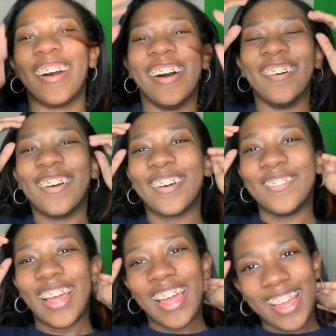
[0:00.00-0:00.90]
y'all, welcome
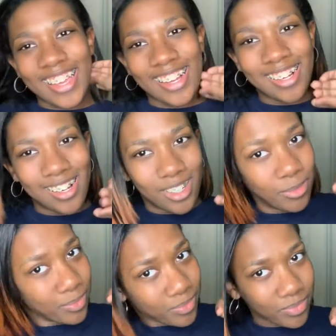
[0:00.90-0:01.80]
back.
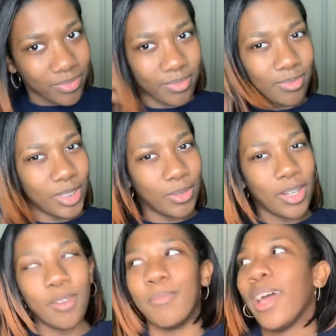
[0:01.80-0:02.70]
Well,
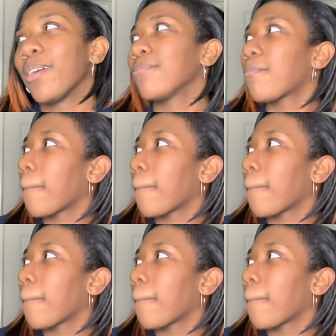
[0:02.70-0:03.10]
welcome back.